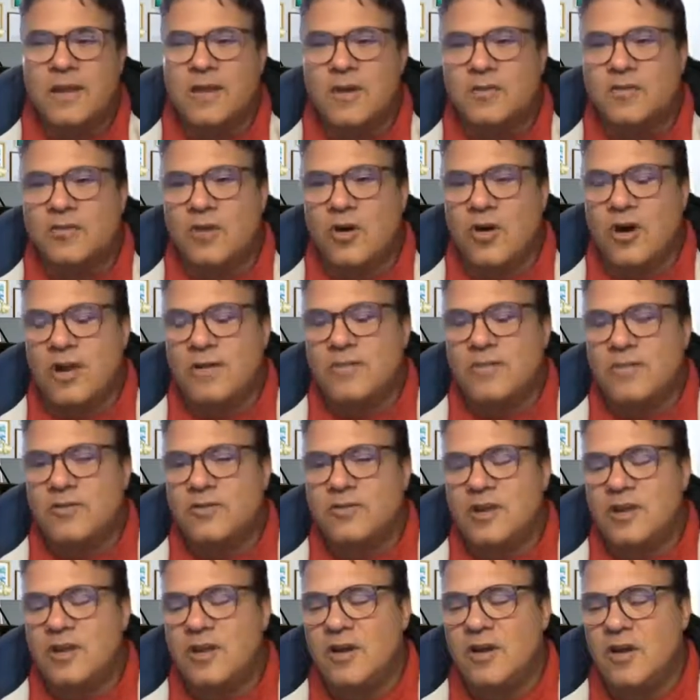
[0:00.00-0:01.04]
So I'm the
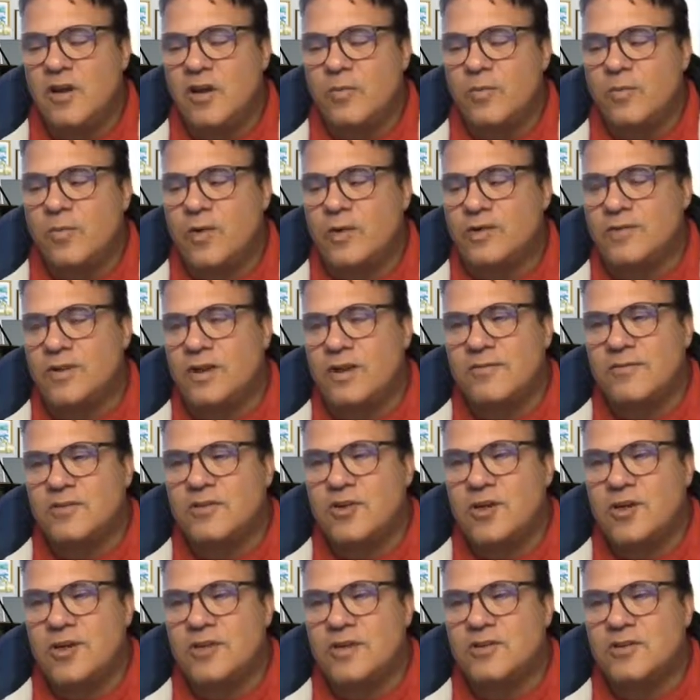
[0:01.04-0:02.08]
CEO and president of
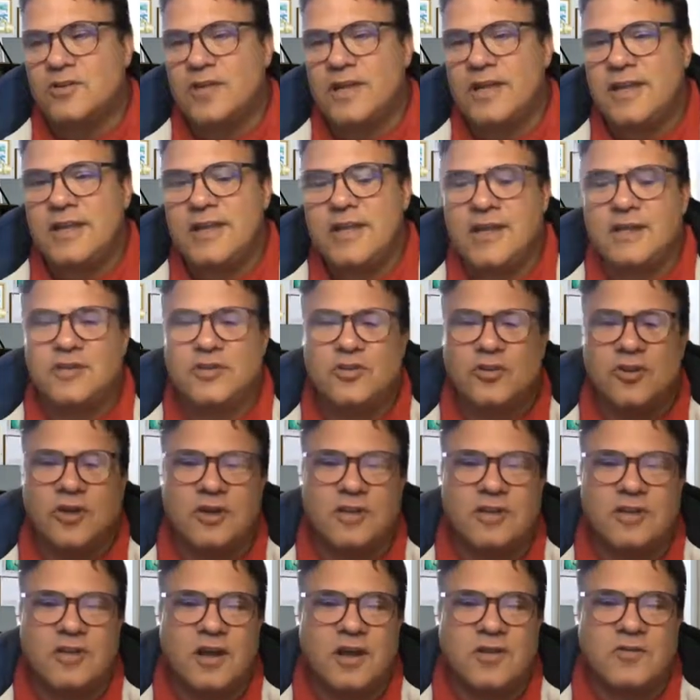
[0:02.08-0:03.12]
GSD Get
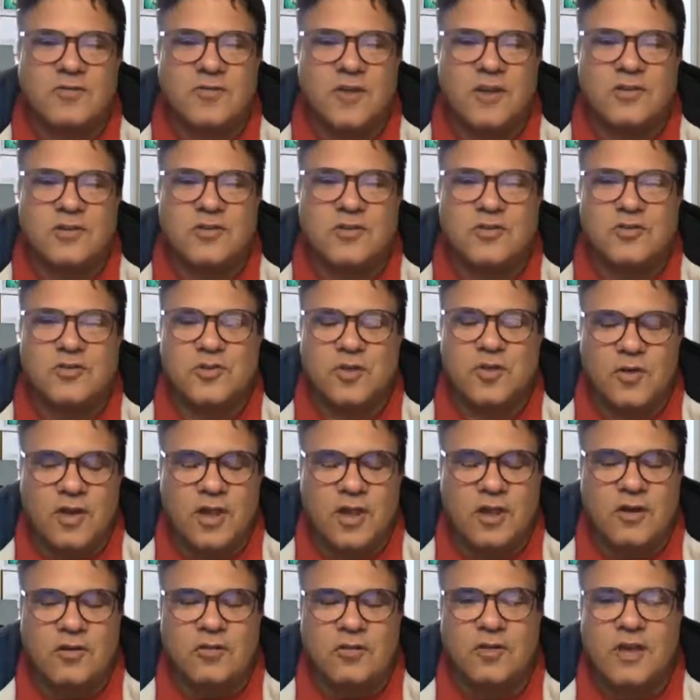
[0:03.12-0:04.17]
Shit Done Venture
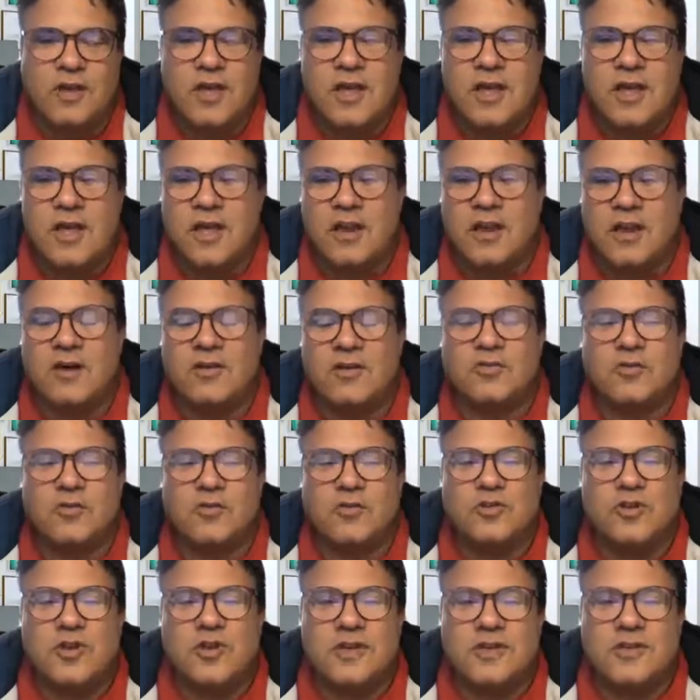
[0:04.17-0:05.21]
Studios and also
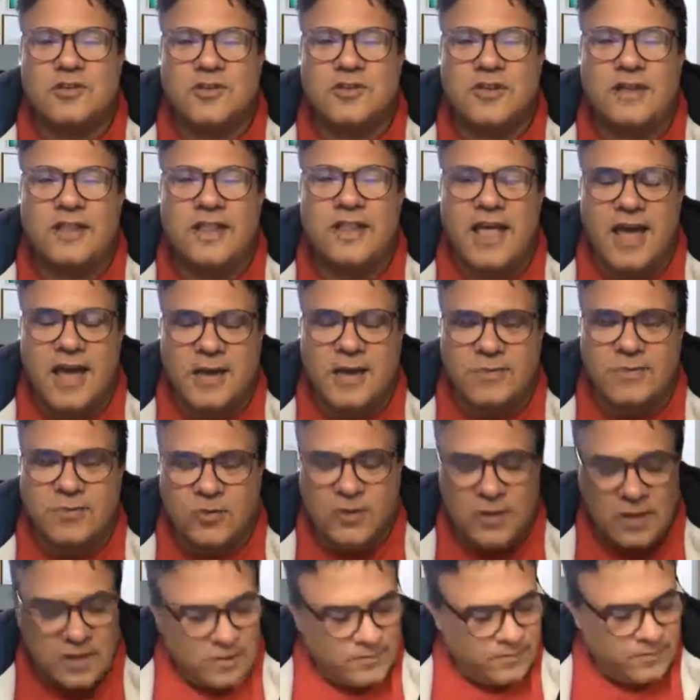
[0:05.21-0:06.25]
GSD
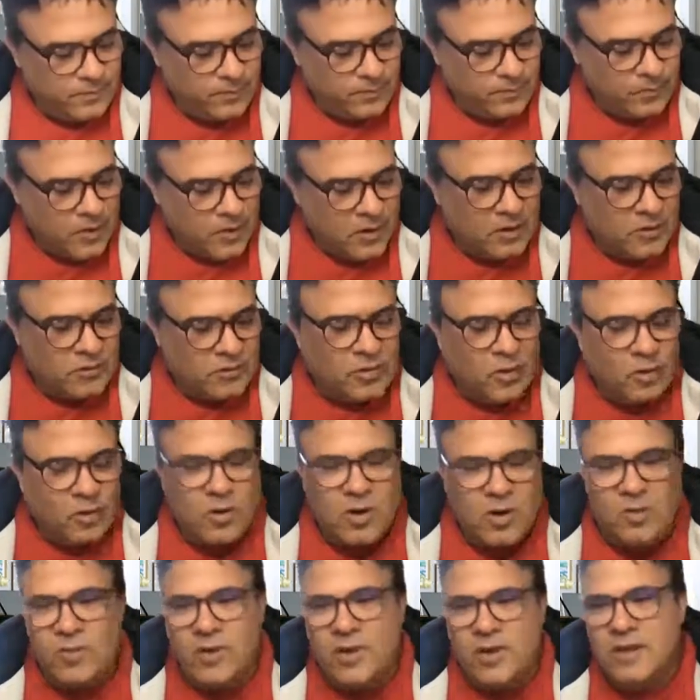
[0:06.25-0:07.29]
Labs. So
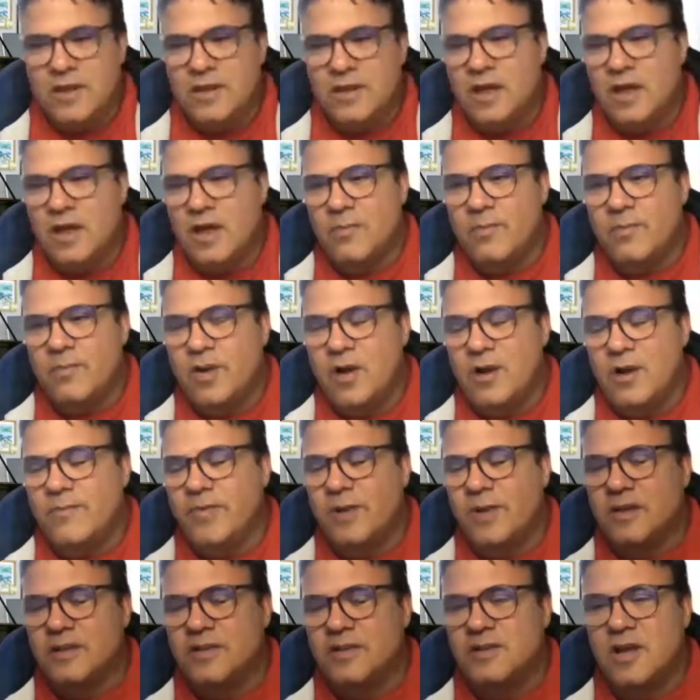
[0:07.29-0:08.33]
where we help
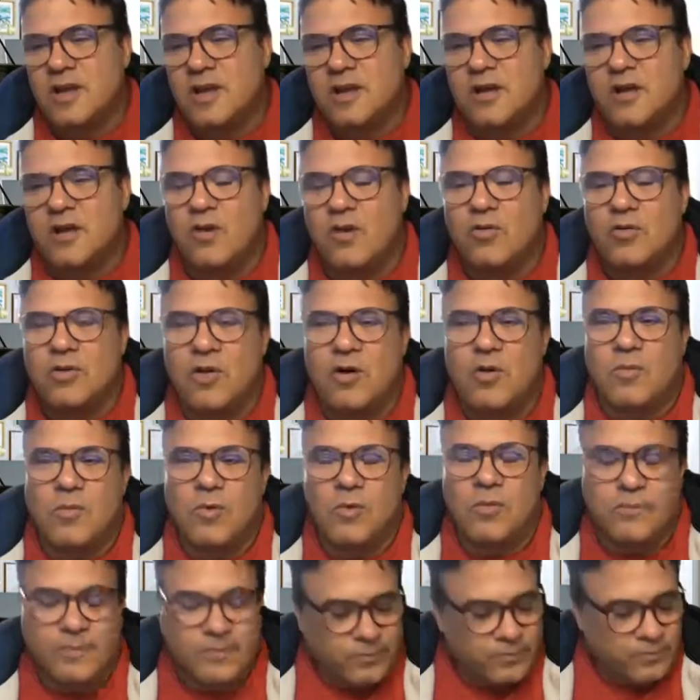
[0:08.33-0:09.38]
companies uh, go
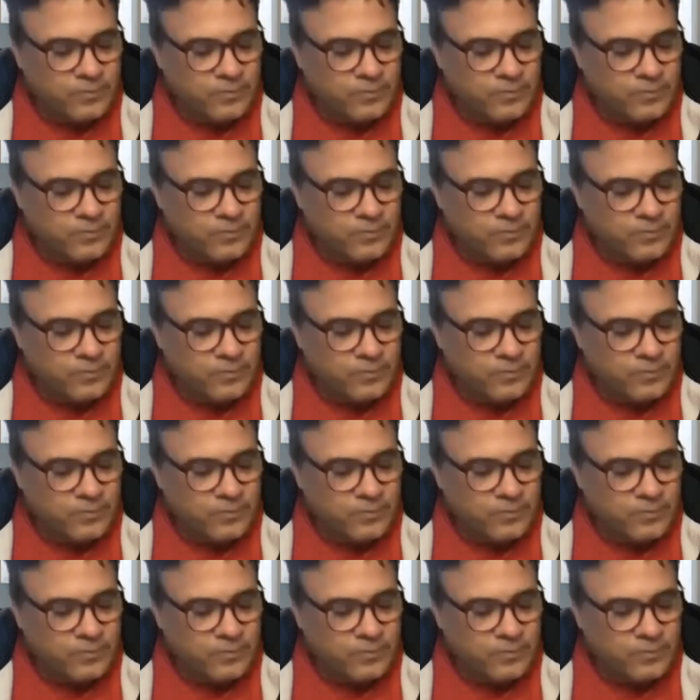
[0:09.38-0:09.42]
global.